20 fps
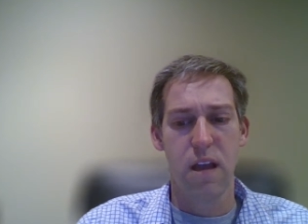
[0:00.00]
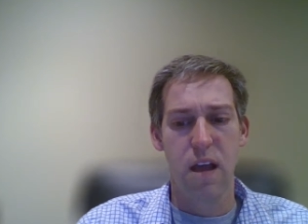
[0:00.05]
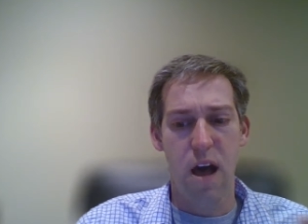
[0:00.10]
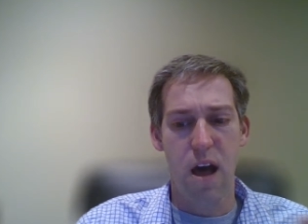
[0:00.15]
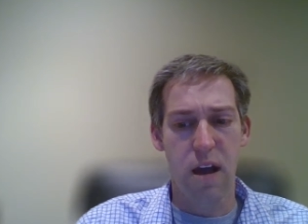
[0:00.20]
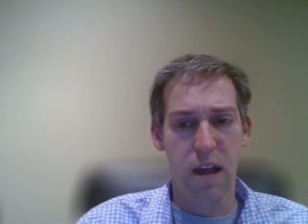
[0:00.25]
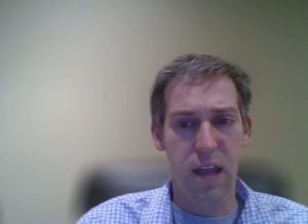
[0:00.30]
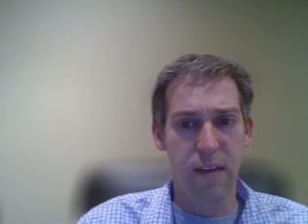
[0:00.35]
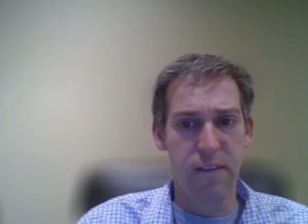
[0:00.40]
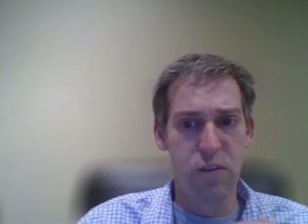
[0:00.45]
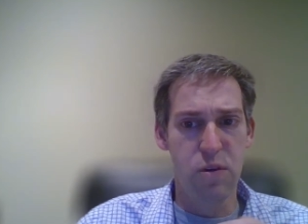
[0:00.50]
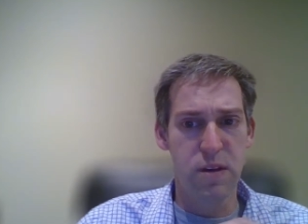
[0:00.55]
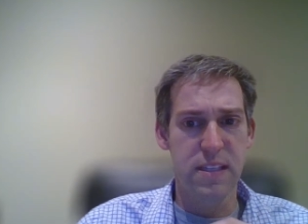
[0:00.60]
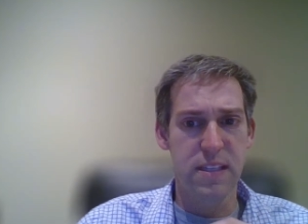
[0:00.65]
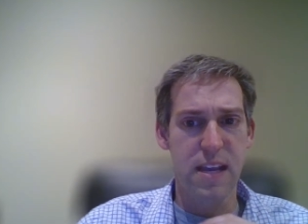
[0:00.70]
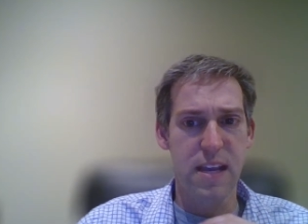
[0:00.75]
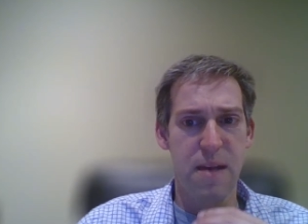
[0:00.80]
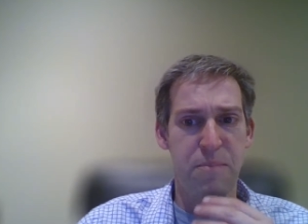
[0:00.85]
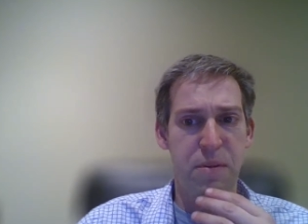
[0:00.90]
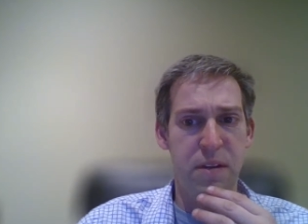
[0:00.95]
I'll give you a
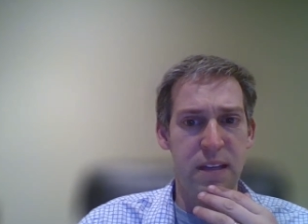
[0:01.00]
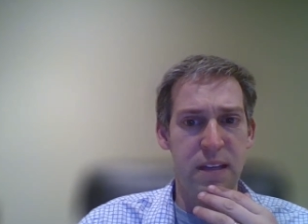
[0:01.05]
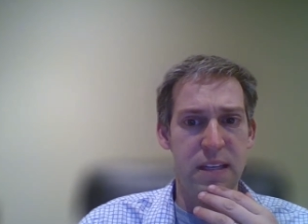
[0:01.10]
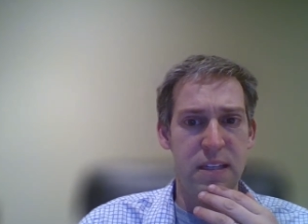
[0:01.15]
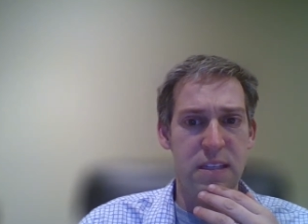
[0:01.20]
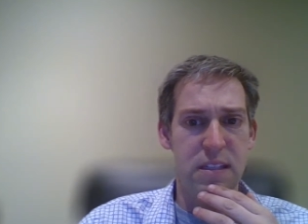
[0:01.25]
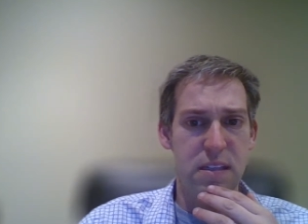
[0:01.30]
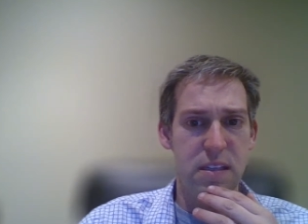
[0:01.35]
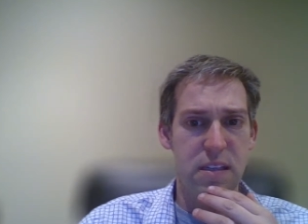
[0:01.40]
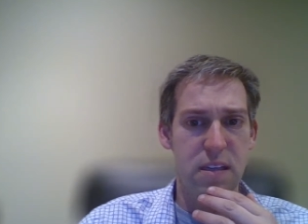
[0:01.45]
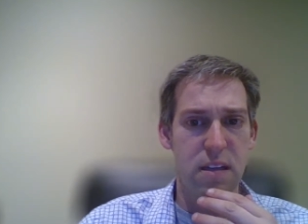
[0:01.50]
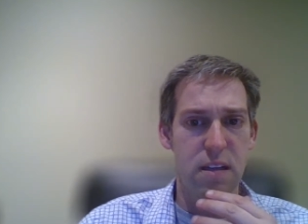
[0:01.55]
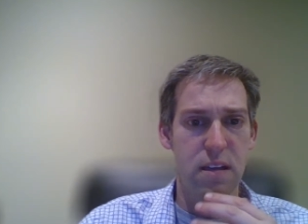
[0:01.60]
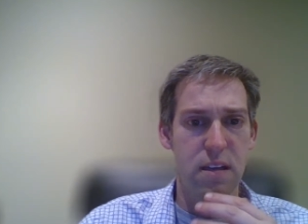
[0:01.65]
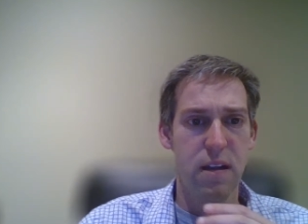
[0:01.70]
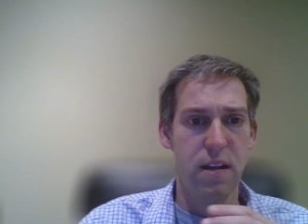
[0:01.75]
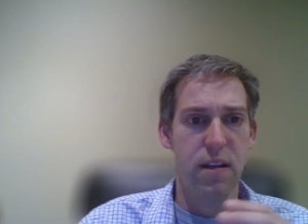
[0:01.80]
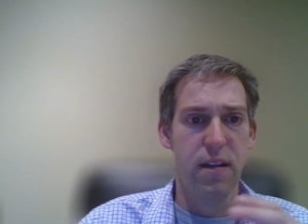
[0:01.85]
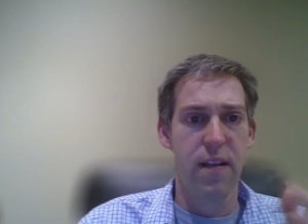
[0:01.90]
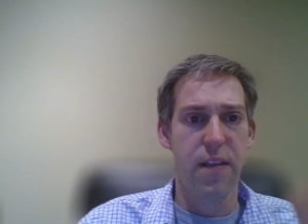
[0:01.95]
sample list.
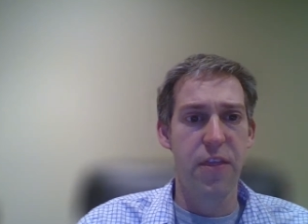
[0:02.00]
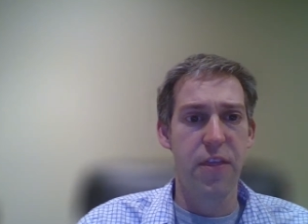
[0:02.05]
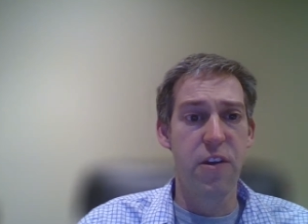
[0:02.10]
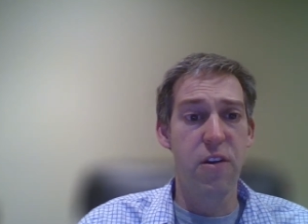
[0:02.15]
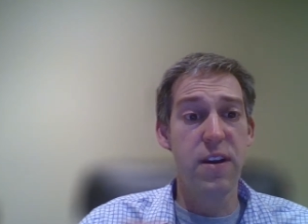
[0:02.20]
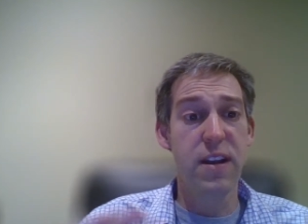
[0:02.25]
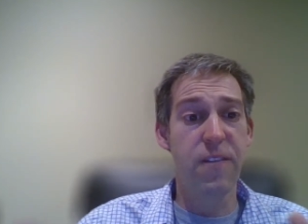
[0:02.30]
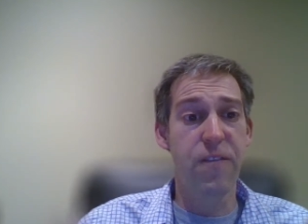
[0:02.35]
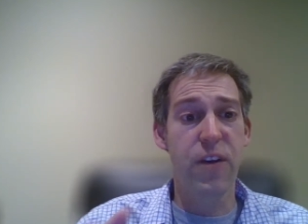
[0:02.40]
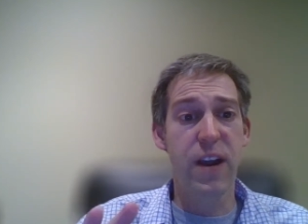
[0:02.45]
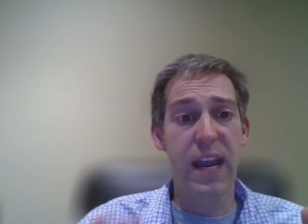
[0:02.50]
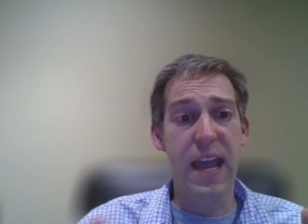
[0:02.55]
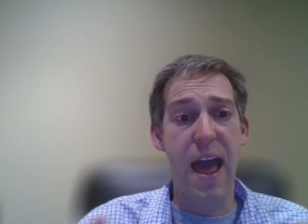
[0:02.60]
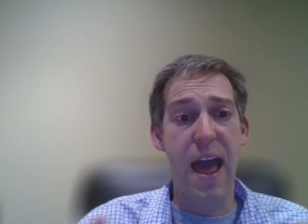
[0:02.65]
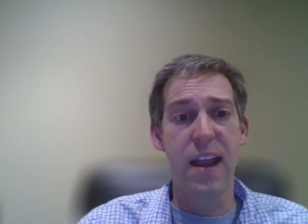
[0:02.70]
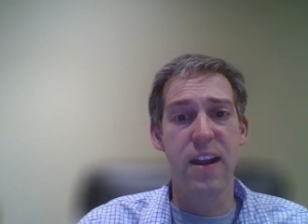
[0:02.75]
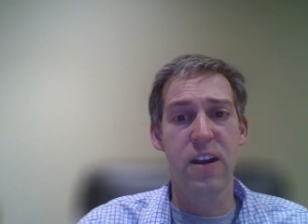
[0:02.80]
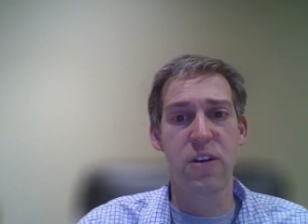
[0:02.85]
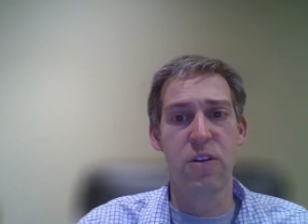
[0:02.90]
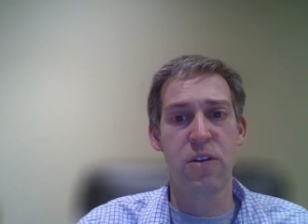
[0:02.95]
They're in different
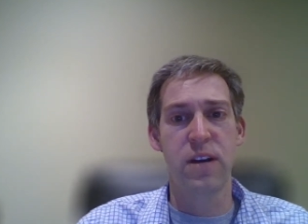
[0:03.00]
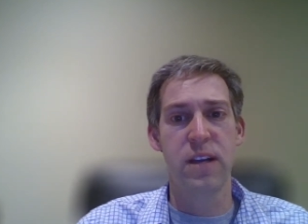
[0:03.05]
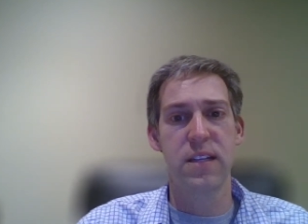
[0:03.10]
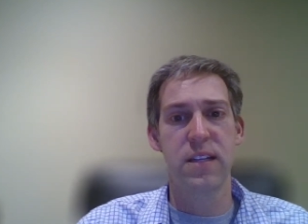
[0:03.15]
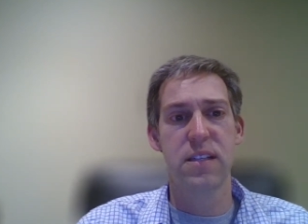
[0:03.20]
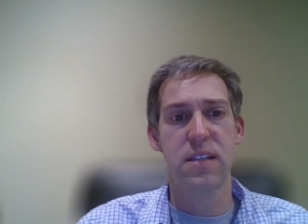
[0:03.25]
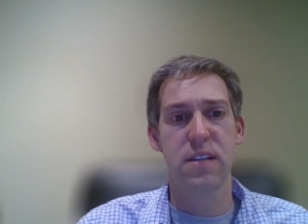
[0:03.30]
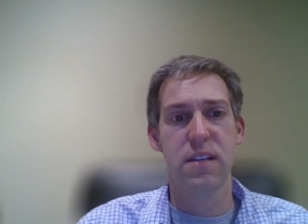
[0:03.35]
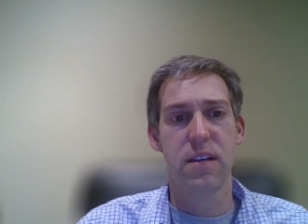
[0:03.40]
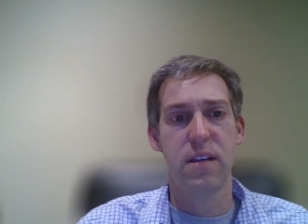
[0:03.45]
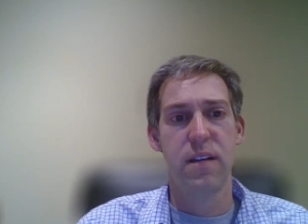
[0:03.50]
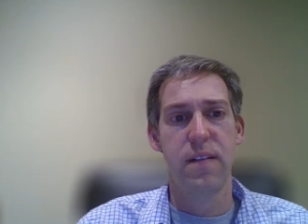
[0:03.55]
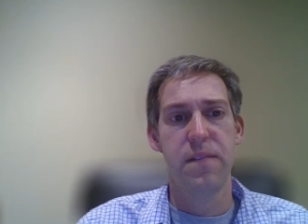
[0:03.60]
categories.